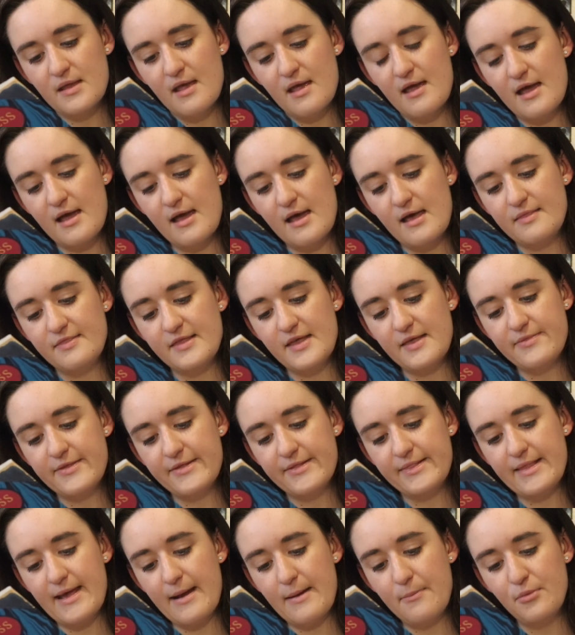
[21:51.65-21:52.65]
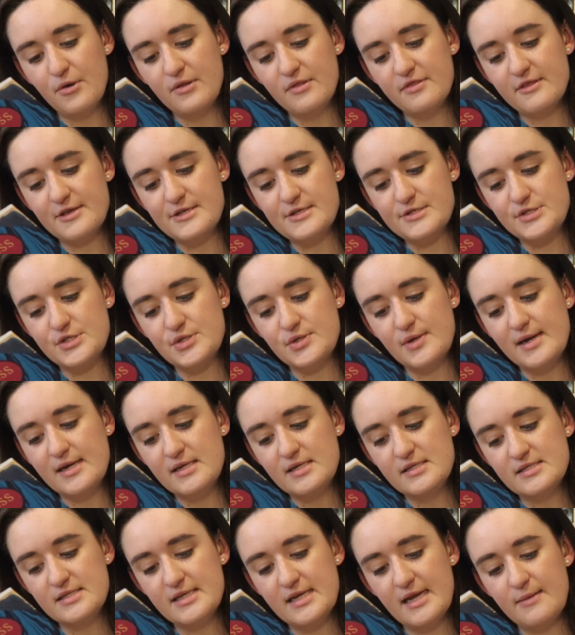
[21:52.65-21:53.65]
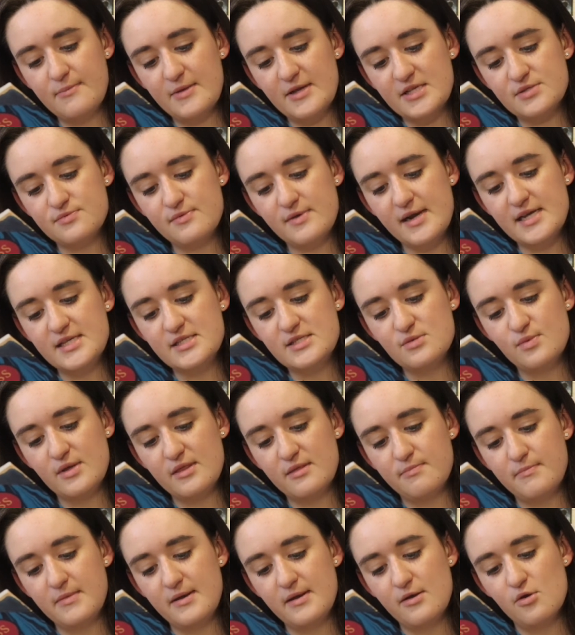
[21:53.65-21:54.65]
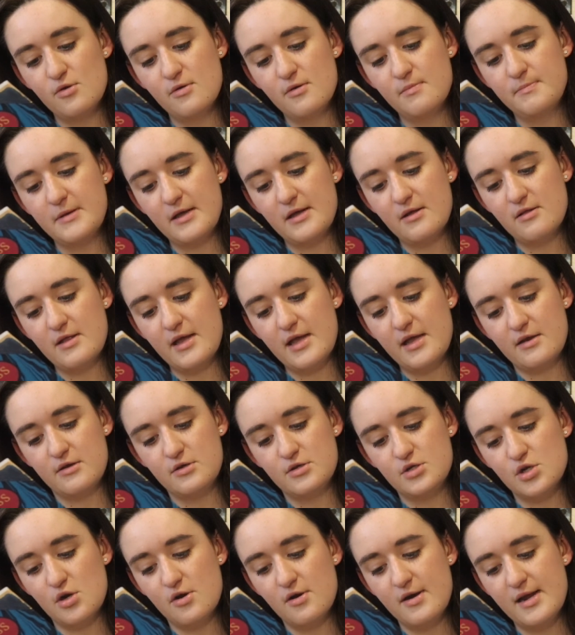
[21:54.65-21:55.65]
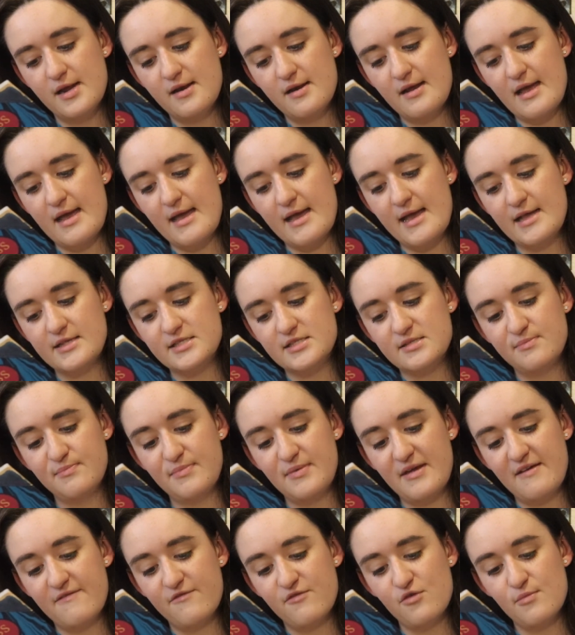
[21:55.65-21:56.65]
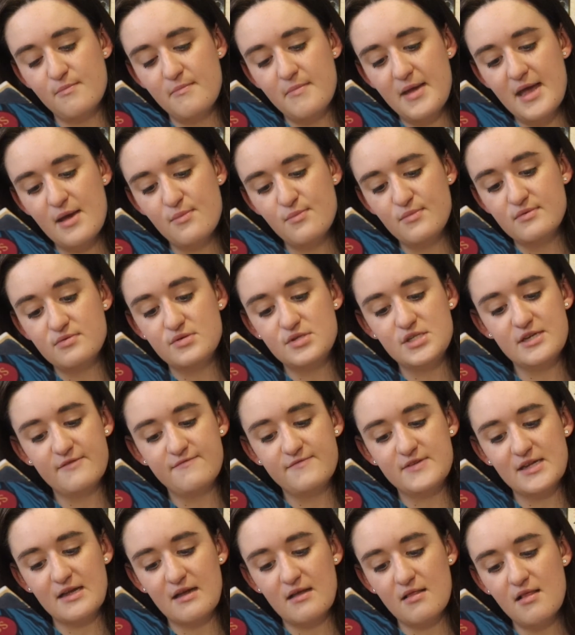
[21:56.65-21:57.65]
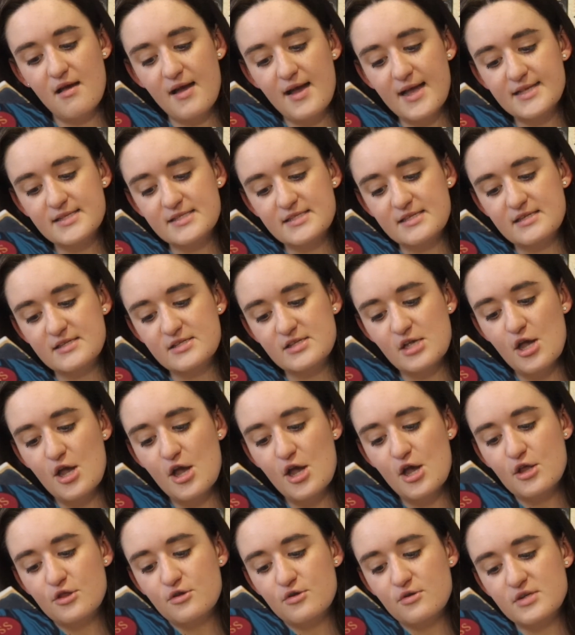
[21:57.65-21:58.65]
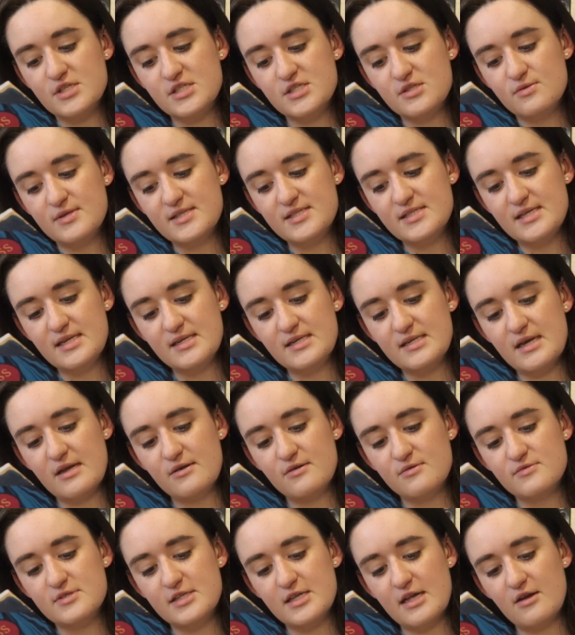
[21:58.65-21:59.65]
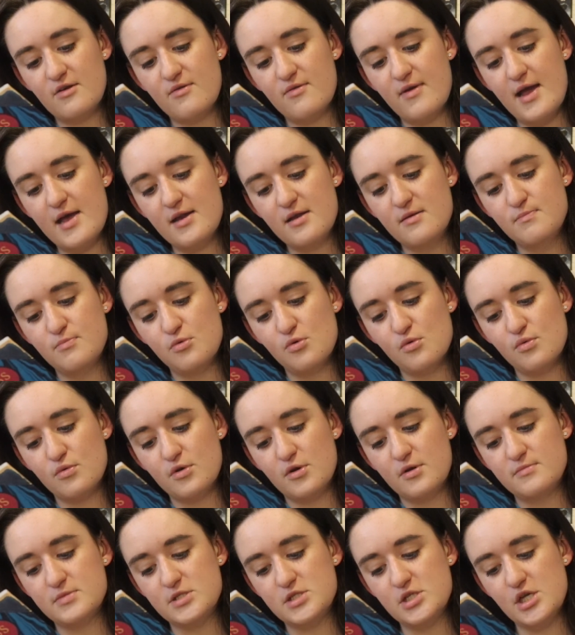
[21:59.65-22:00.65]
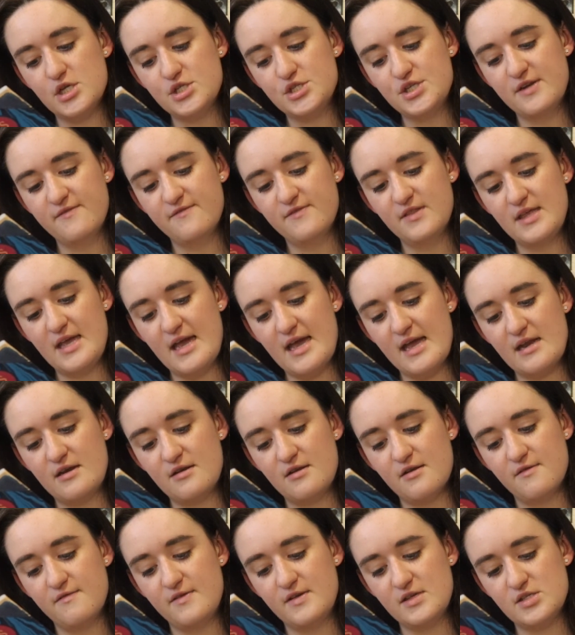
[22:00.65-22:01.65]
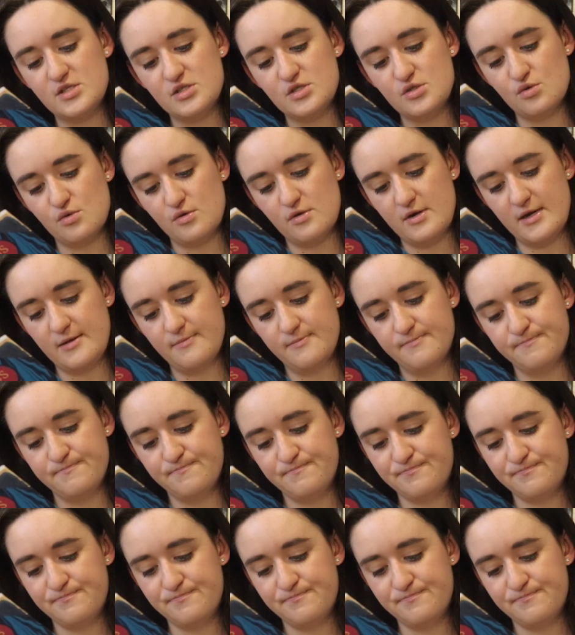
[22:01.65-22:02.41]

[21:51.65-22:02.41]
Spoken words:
Then the labyrinth is threatened. He must race with Mirabelle and Dorian, a handsome barefoot man with shifting alliances, through its twisting tunnels and crowded ballrooms, searching for the end of his story.